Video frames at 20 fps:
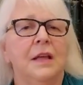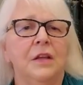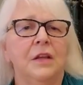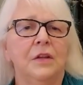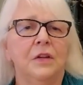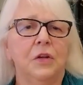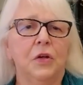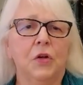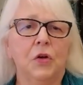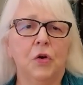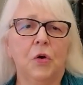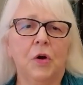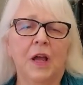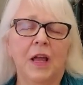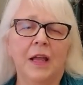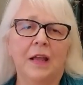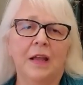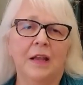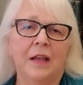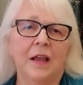You know,
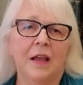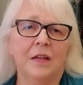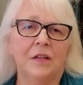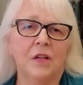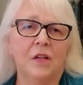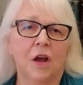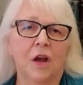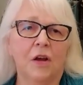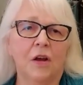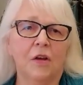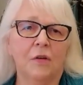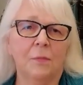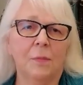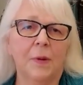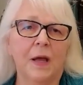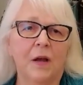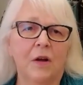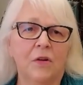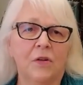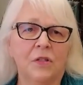I talk
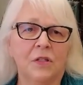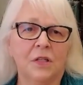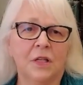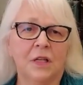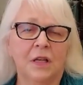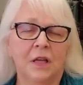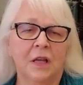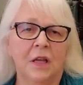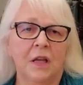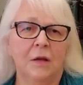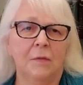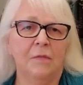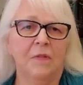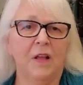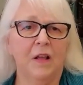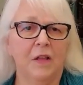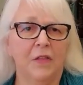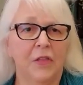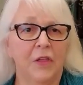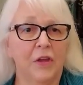about
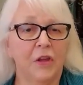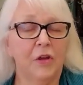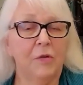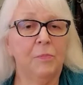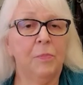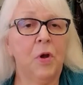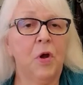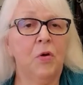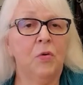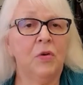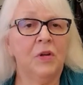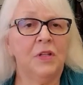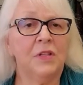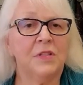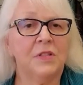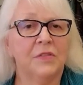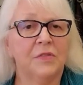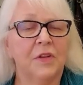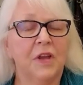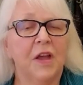the
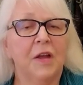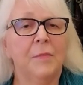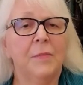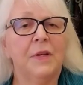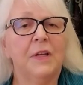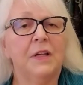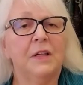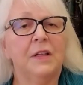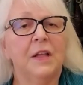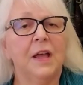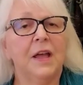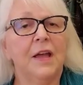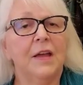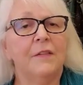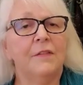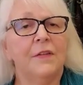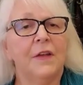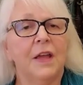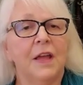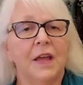components of coming
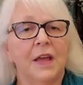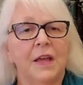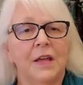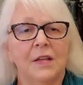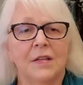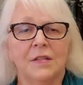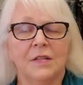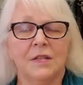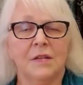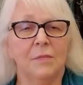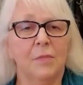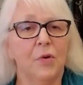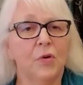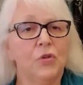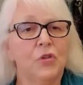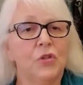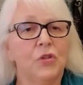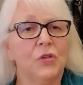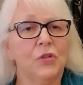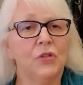alive as
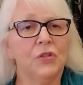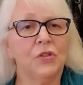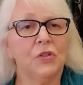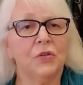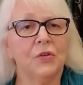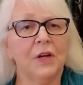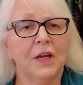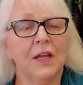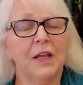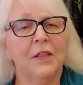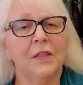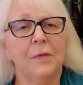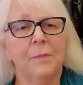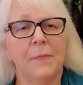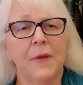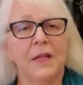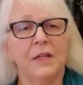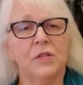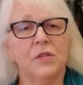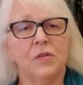emotional strength,
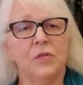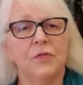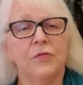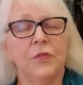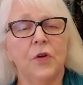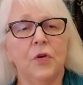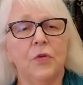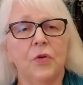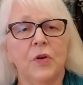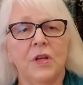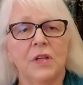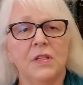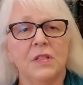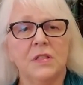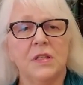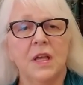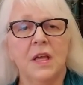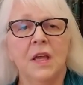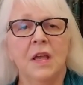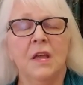mental
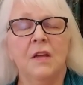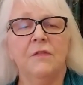focus,